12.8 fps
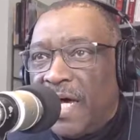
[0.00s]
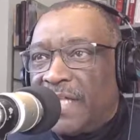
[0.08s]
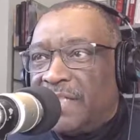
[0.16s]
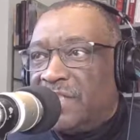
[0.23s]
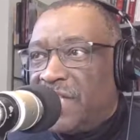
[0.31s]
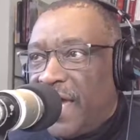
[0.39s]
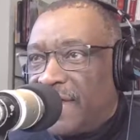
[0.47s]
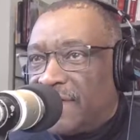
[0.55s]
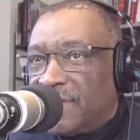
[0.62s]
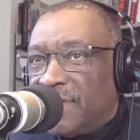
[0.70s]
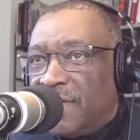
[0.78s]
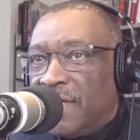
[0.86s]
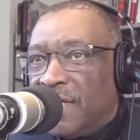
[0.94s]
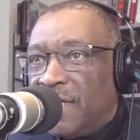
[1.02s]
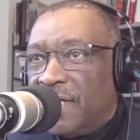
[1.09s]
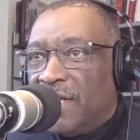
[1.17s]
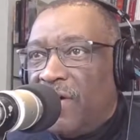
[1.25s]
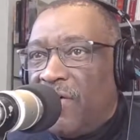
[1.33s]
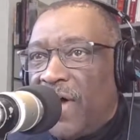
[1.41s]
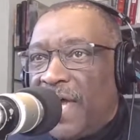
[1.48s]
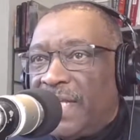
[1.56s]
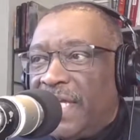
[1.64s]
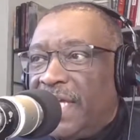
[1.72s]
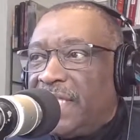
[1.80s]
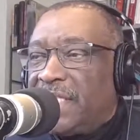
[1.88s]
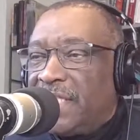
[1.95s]
adjust. And
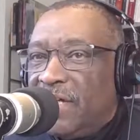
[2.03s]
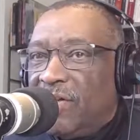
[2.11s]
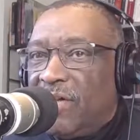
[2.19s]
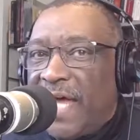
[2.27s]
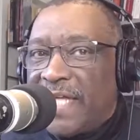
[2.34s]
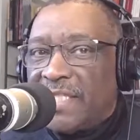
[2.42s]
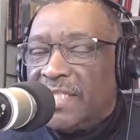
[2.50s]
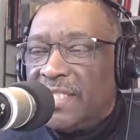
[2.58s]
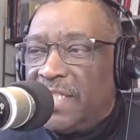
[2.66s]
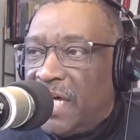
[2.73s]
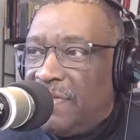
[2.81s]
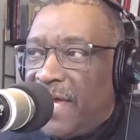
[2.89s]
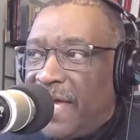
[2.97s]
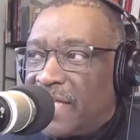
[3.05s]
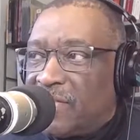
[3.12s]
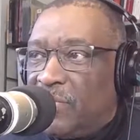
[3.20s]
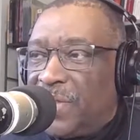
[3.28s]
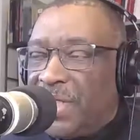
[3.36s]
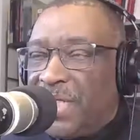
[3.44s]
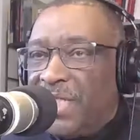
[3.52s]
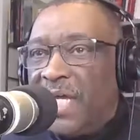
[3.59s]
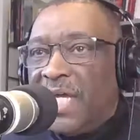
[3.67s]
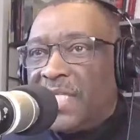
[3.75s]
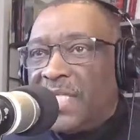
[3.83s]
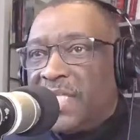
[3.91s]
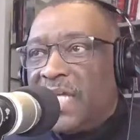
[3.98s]
he still hasn't done that. So when he
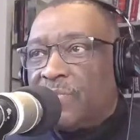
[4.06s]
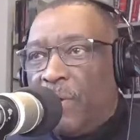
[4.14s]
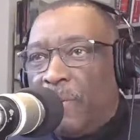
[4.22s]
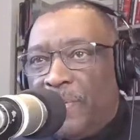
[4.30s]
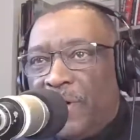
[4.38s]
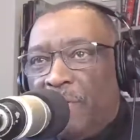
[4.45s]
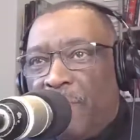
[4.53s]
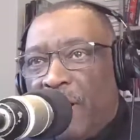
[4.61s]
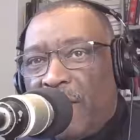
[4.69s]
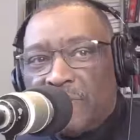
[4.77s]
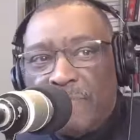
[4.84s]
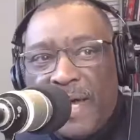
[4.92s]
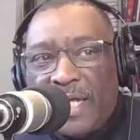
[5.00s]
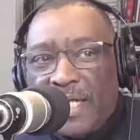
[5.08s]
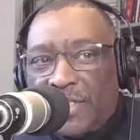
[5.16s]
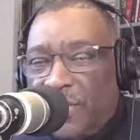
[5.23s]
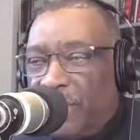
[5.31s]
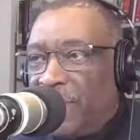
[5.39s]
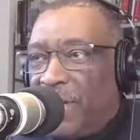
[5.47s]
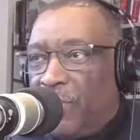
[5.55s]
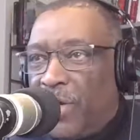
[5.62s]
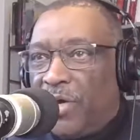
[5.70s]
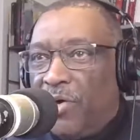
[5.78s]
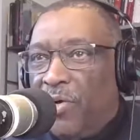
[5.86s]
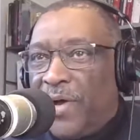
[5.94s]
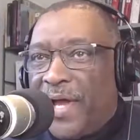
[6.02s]
says, "Well, Bill Barr is my attorney, and we're
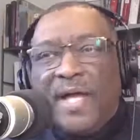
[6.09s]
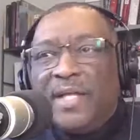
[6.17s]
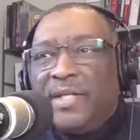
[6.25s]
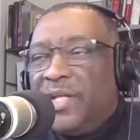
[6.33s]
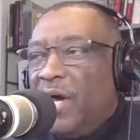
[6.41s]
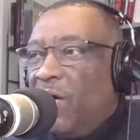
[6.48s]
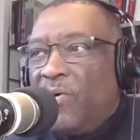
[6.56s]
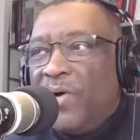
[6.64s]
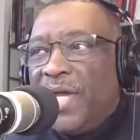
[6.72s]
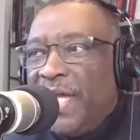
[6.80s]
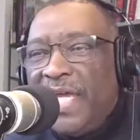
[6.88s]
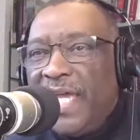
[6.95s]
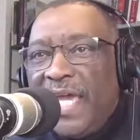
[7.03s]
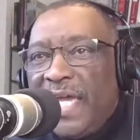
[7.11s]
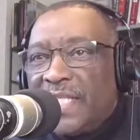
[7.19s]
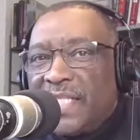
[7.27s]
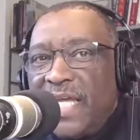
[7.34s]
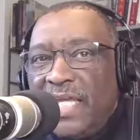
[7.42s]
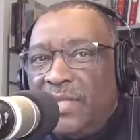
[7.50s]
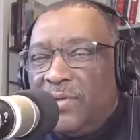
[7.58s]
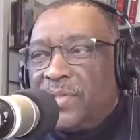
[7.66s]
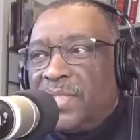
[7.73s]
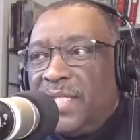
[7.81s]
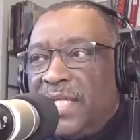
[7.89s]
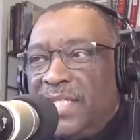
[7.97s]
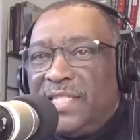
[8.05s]
going," no, he can't say those
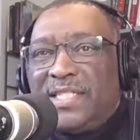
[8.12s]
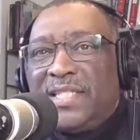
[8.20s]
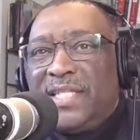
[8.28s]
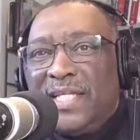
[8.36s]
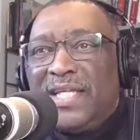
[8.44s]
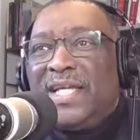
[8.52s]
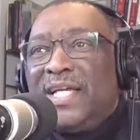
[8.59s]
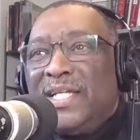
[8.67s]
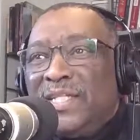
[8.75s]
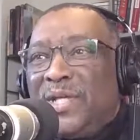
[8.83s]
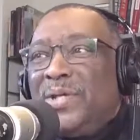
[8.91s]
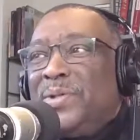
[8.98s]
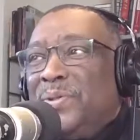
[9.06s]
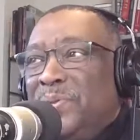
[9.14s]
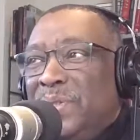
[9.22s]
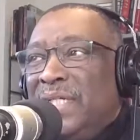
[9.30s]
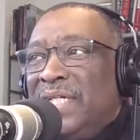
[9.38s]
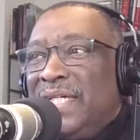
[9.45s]
things to